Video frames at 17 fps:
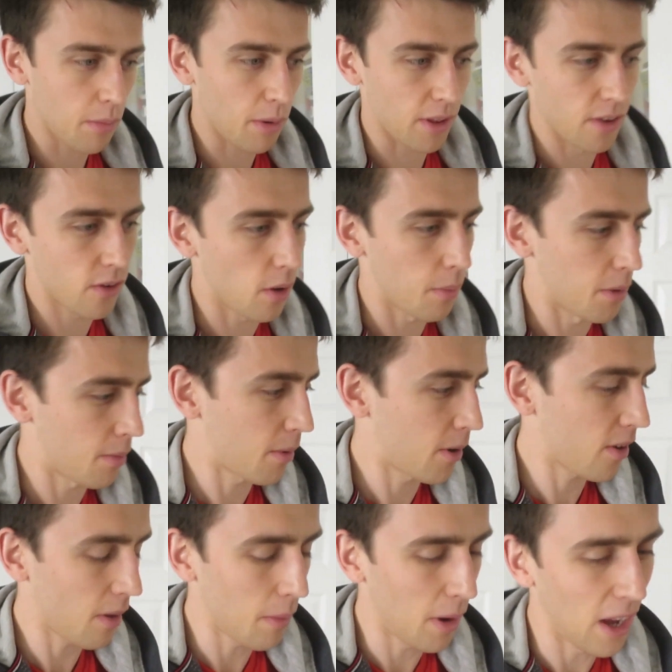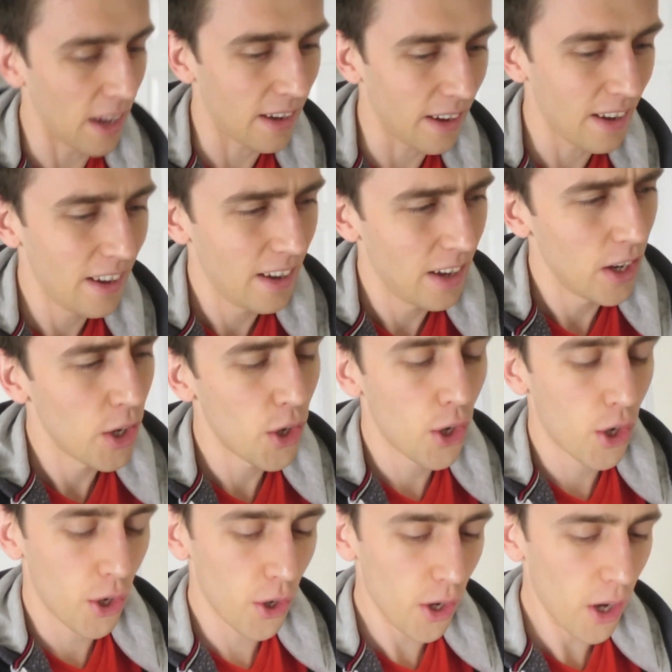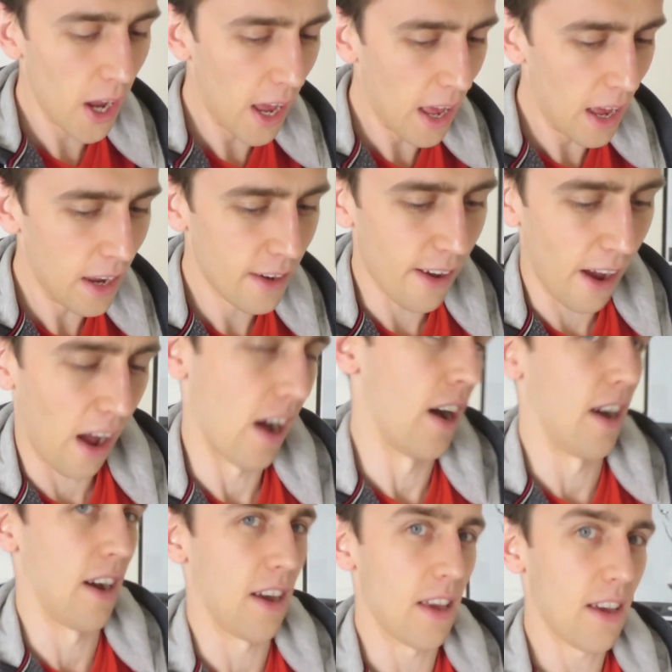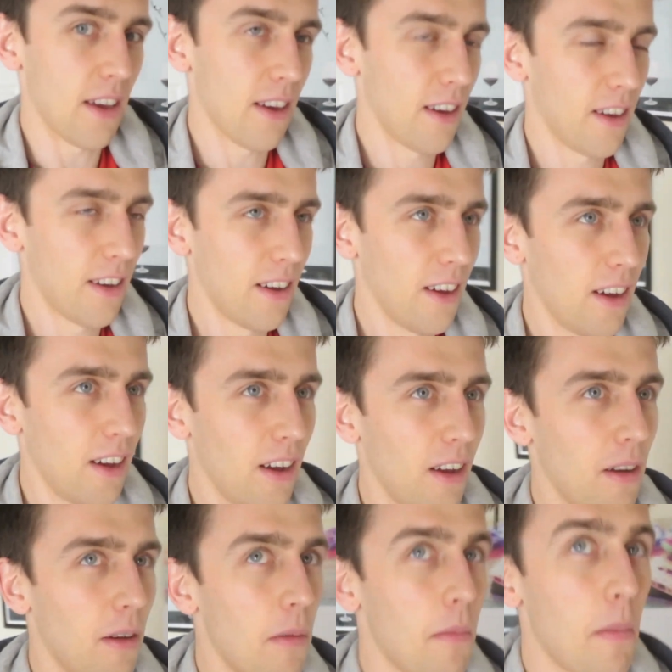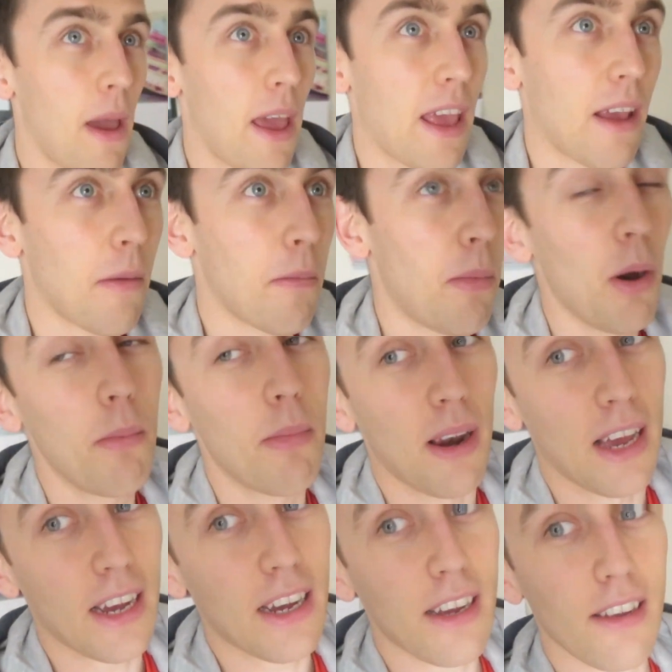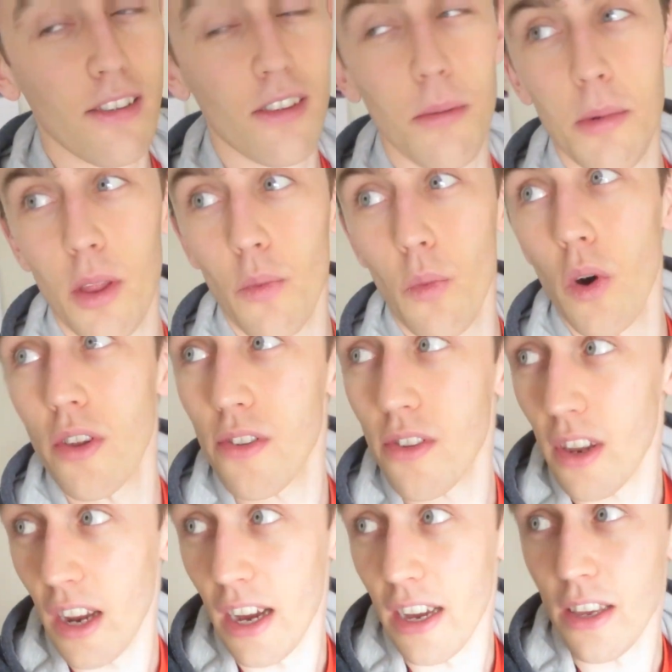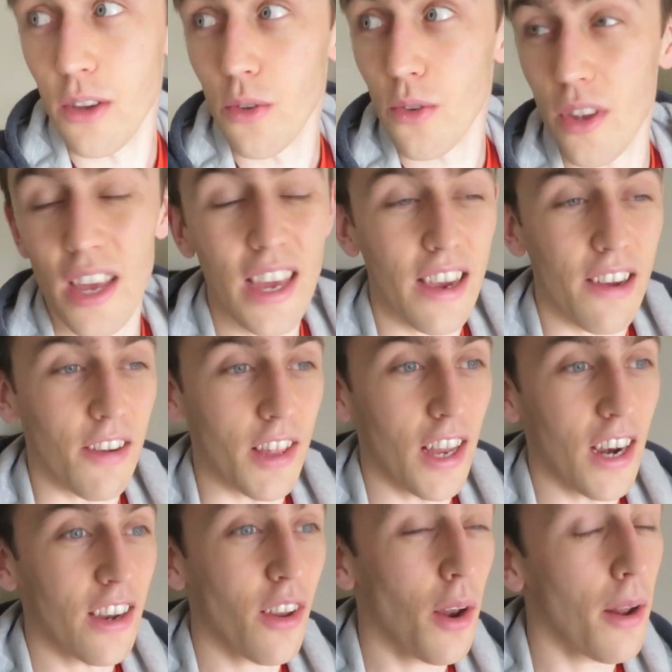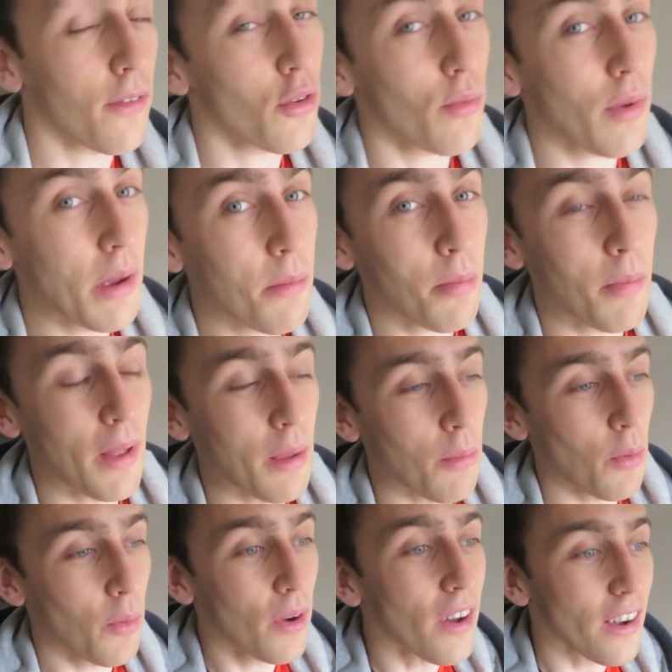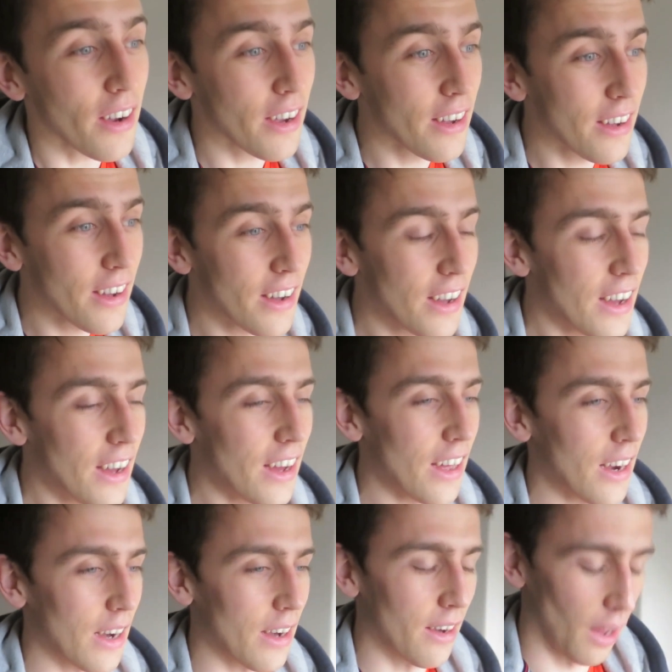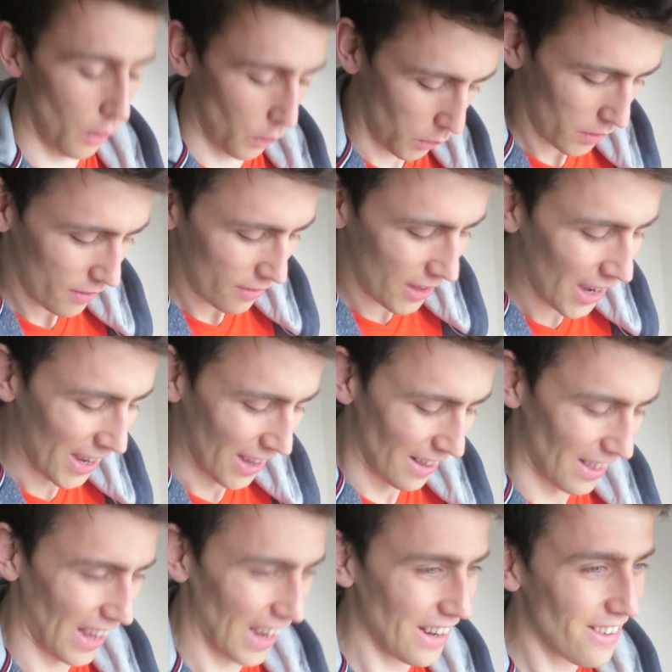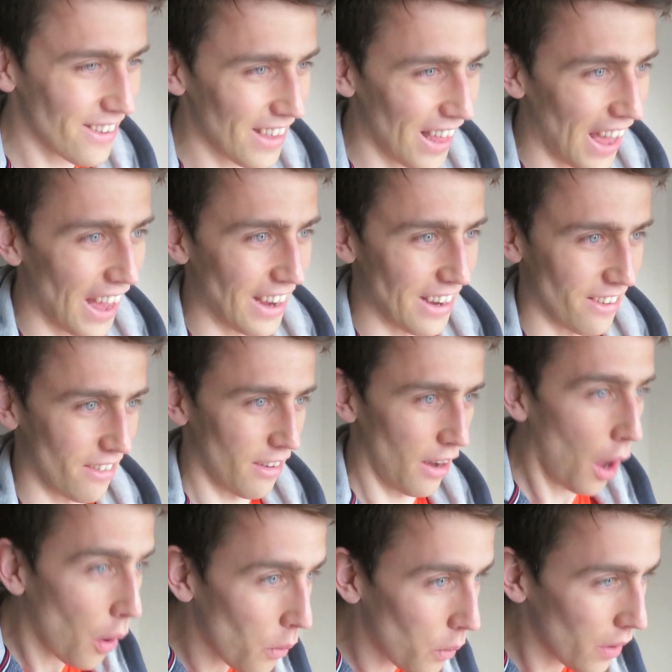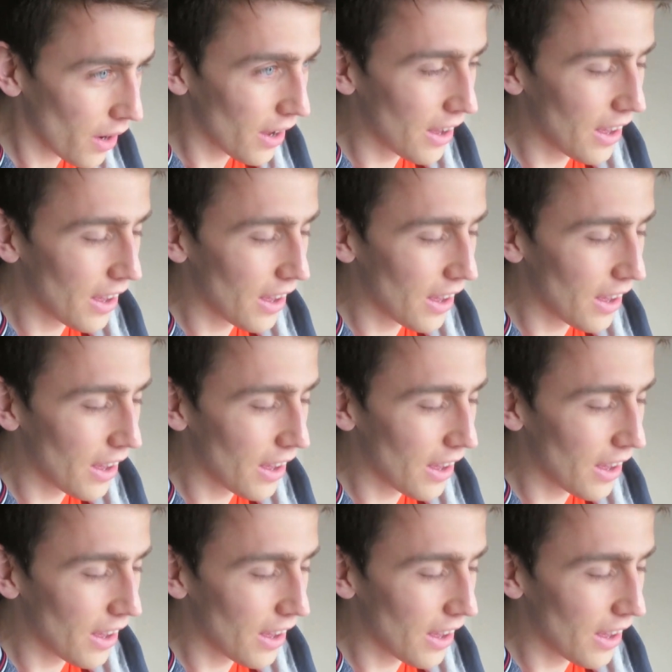I bring this up is because I'm like, should I make public some of the ones that I use here and then I don't have to re-implement them at work? No. The answer there is no.